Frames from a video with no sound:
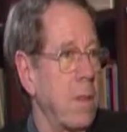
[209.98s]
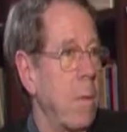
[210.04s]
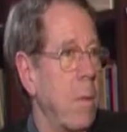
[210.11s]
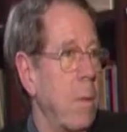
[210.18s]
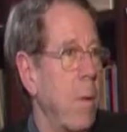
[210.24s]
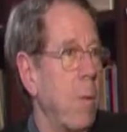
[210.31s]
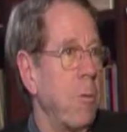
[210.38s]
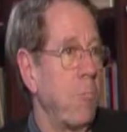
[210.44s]
Some
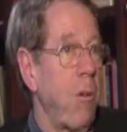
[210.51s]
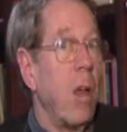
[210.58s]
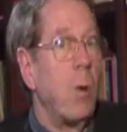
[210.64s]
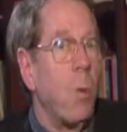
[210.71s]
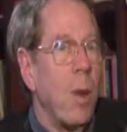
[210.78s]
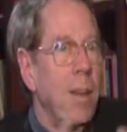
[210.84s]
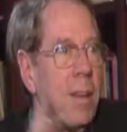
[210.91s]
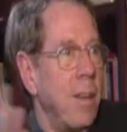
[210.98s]
people call them
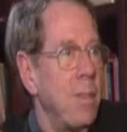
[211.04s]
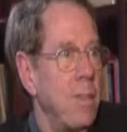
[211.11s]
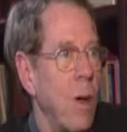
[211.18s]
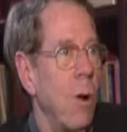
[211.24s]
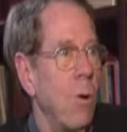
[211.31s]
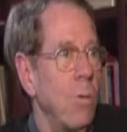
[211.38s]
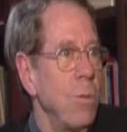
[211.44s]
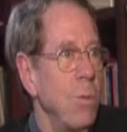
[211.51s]
tranquility
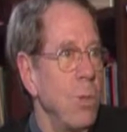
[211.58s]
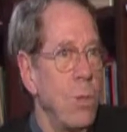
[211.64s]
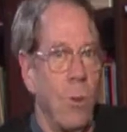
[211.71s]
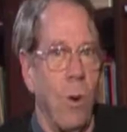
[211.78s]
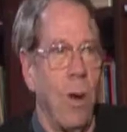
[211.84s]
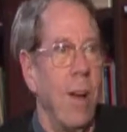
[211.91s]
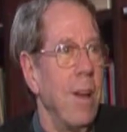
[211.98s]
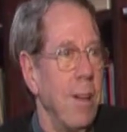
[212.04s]
zones,
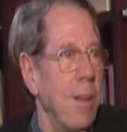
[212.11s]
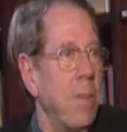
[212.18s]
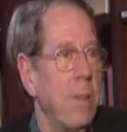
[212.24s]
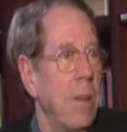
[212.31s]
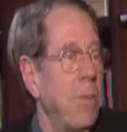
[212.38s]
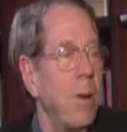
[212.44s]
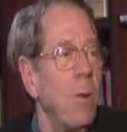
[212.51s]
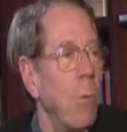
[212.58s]
or you know, there are
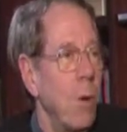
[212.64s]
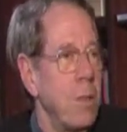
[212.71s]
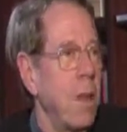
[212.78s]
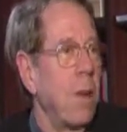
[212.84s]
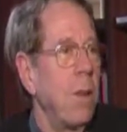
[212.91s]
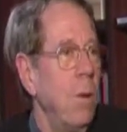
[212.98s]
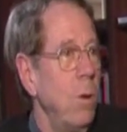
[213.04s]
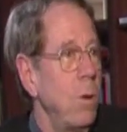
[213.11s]
different words they
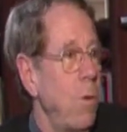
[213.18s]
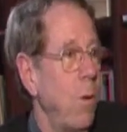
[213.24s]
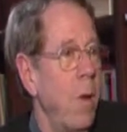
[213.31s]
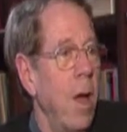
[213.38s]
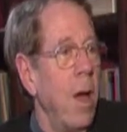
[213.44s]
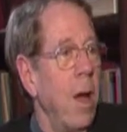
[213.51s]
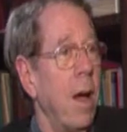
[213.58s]
can use for